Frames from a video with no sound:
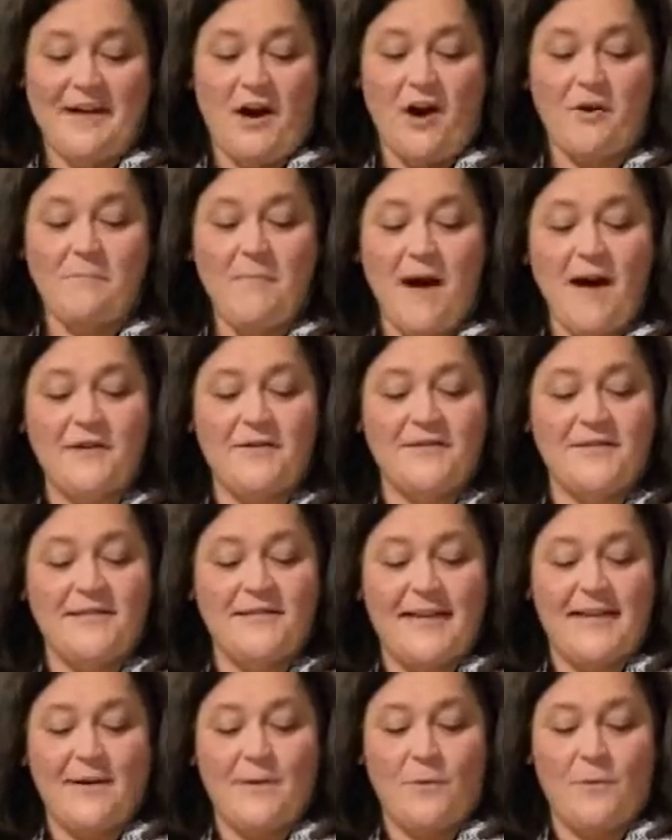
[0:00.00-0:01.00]
Our modern
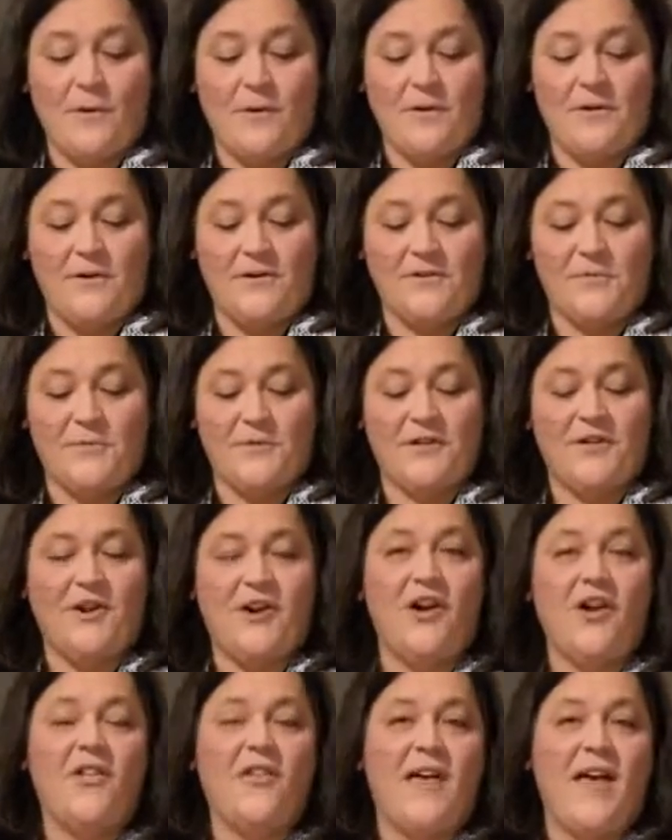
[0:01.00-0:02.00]
day world would
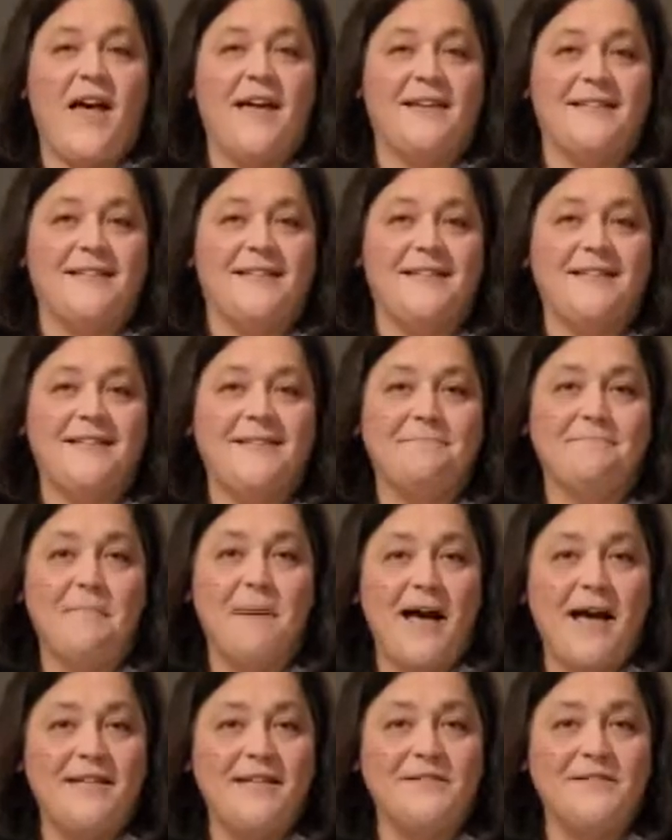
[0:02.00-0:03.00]
call that
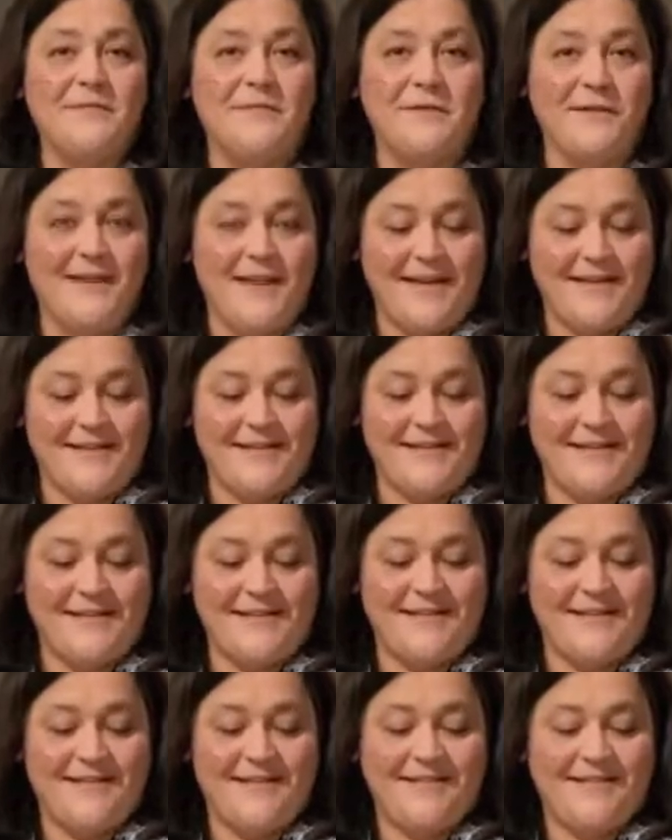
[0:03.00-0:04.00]

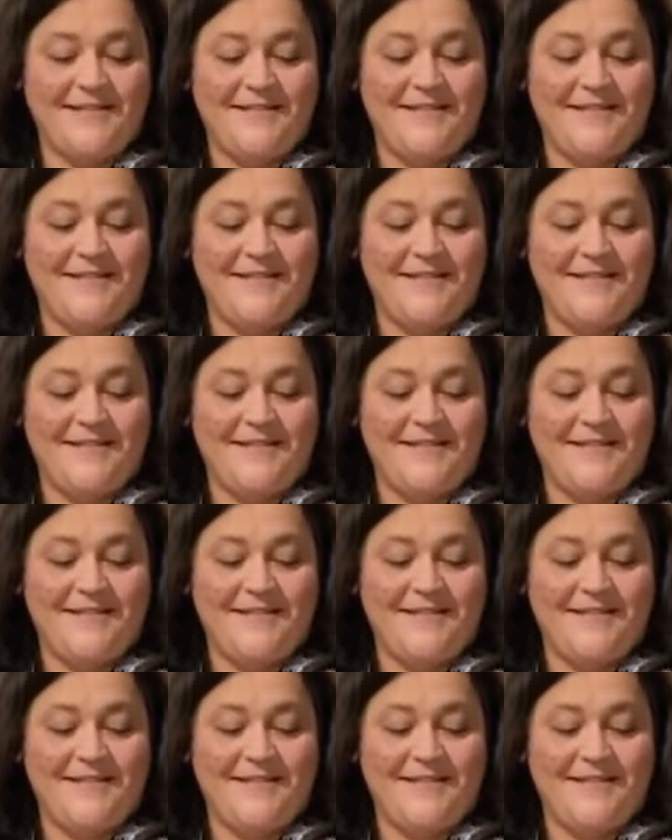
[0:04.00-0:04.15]
mindfulness.